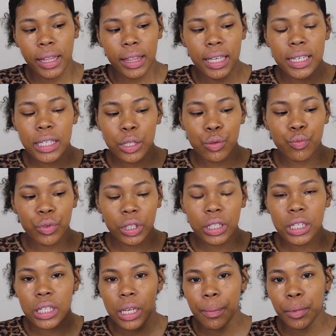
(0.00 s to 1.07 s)
This is really
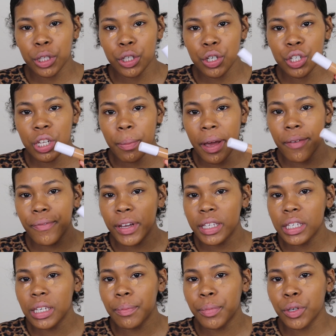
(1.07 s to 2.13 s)
similar to my
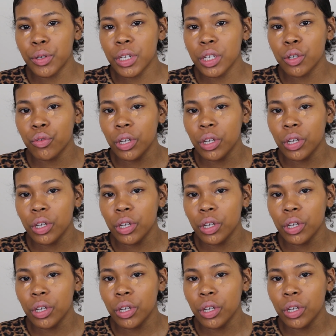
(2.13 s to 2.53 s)
Fenty Beauty